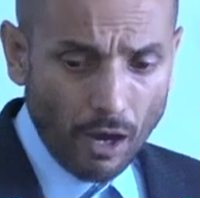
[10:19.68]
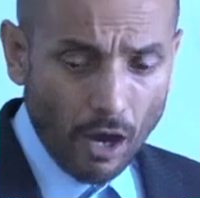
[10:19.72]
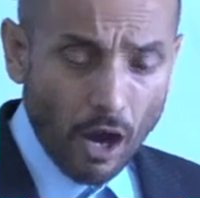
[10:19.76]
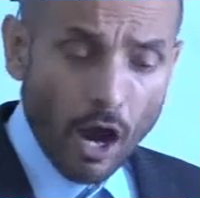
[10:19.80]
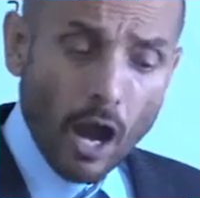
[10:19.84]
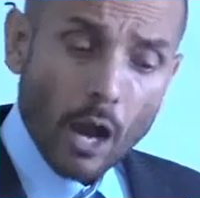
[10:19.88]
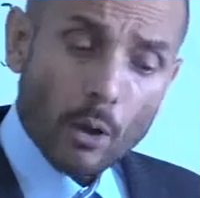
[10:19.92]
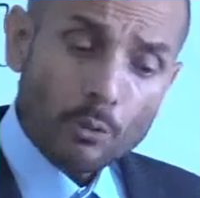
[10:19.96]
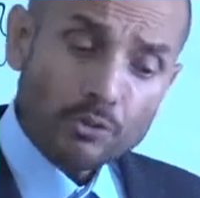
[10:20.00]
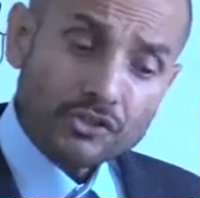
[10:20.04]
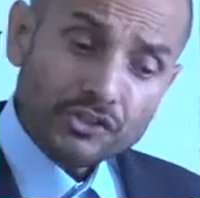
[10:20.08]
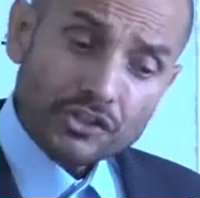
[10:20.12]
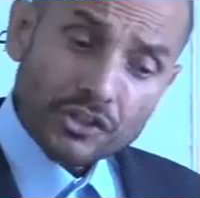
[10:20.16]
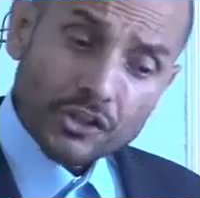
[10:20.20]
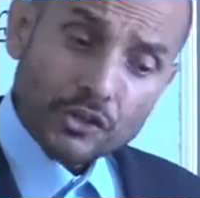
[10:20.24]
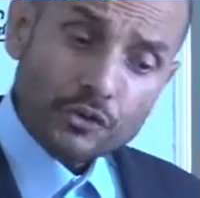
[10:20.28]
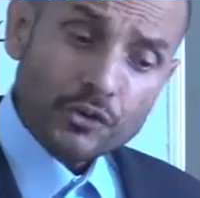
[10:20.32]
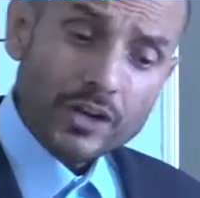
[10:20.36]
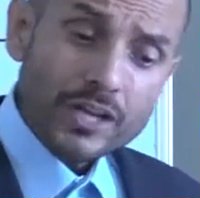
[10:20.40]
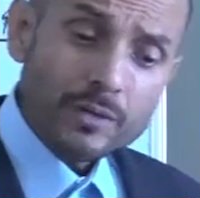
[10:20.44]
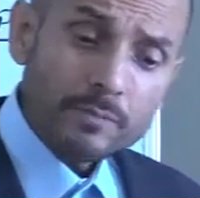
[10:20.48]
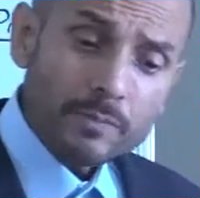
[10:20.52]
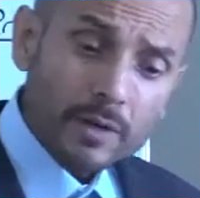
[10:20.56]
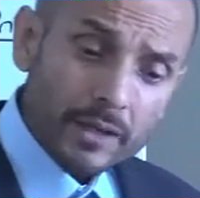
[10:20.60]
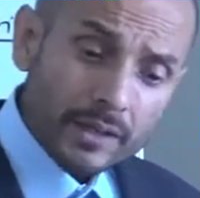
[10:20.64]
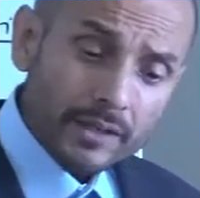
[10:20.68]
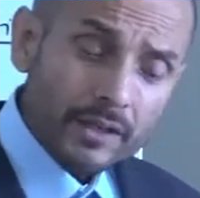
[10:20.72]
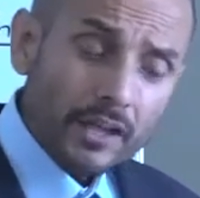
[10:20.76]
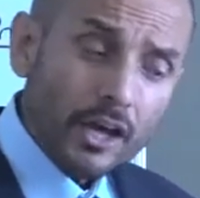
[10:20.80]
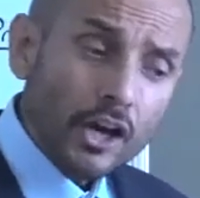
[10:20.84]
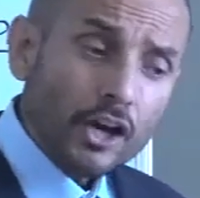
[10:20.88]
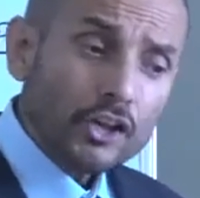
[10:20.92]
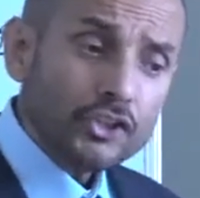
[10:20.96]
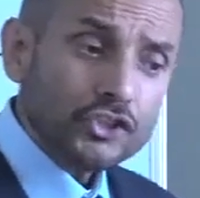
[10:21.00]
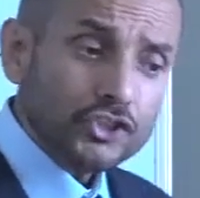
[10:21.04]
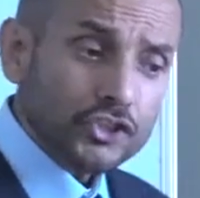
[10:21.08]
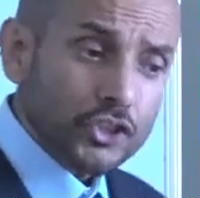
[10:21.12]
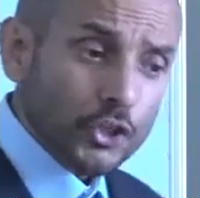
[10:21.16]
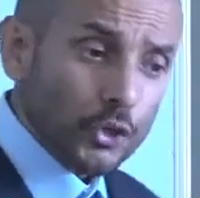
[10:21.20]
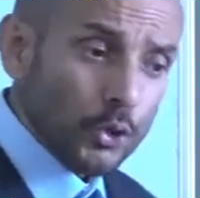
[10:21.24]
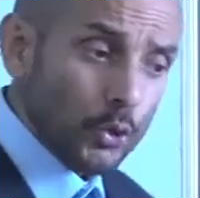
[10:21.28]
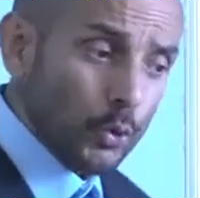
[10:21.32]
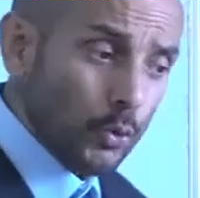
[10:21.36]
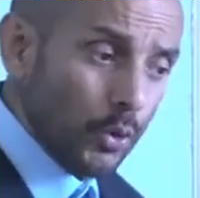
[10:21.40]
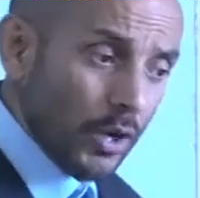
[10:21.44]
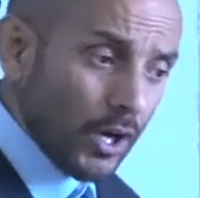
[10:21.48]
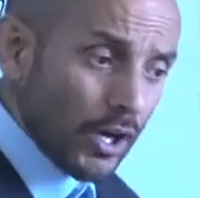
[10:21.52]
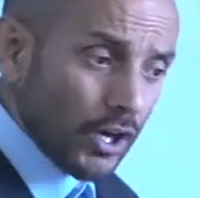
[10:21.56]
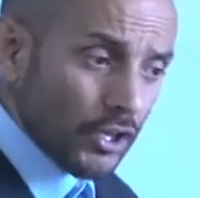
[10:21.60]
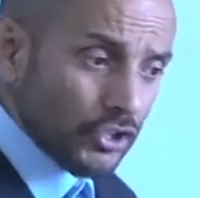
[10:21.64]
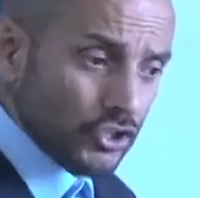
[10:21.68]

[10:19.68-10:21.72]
I was in agreement to